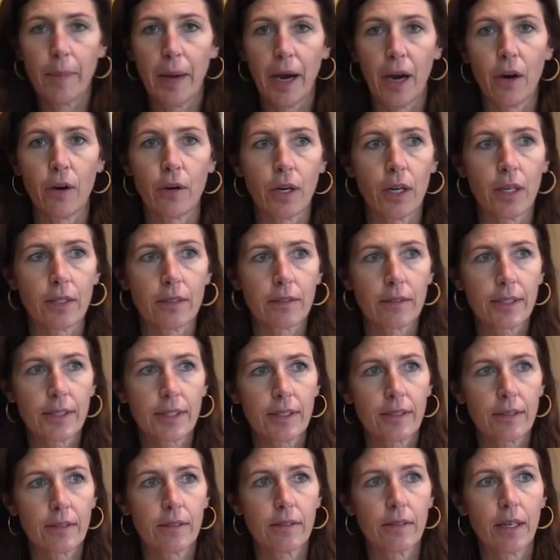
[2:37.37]
about
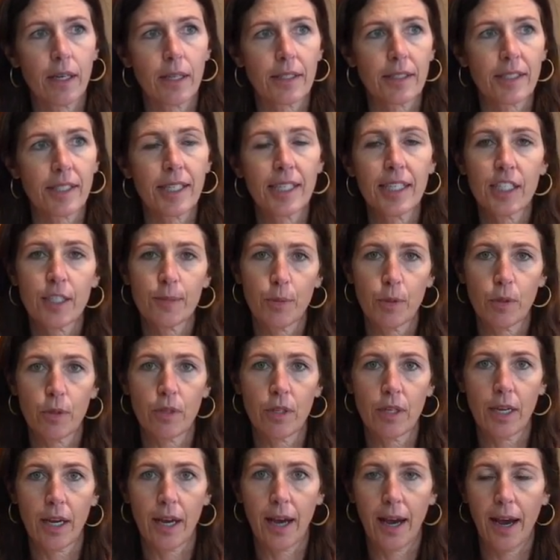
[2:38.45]
a
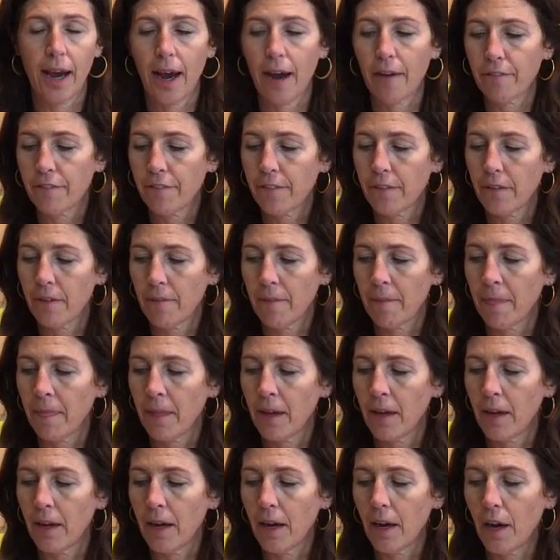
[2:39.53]
teaspoon and a half
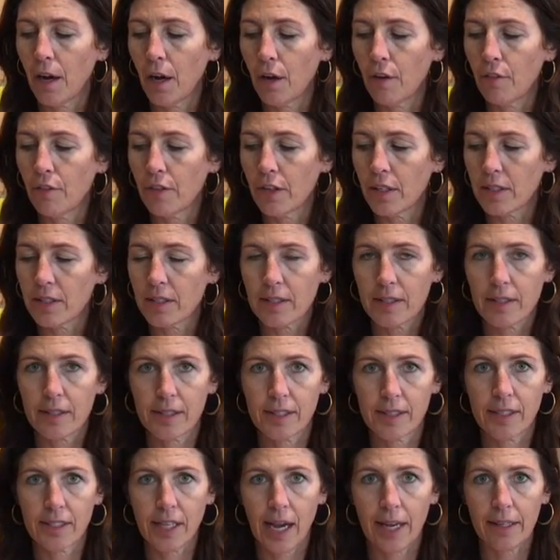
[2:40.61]
of
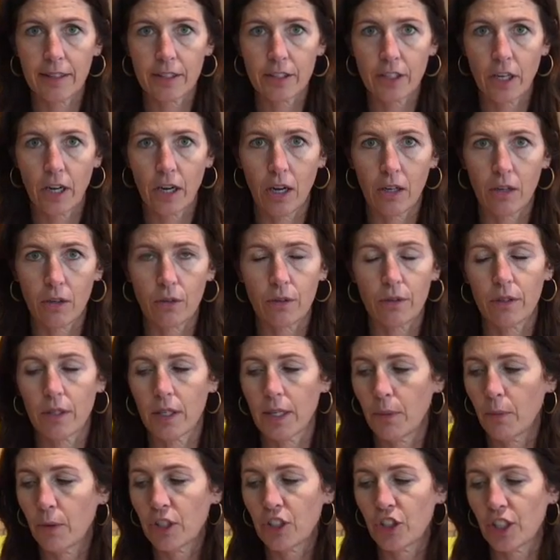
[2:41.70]
xylitol,
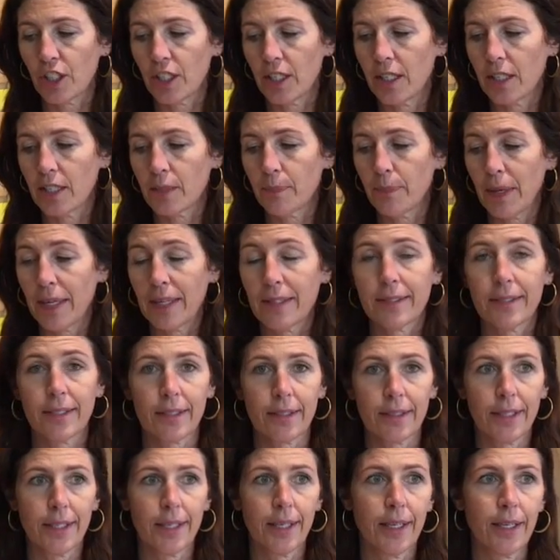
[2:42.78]
which is
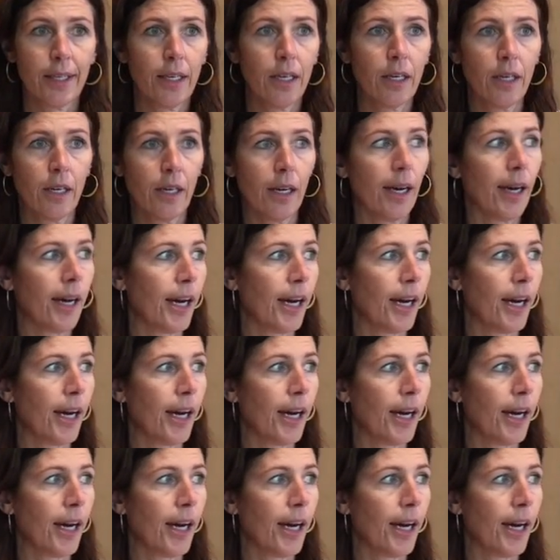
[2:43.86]
basically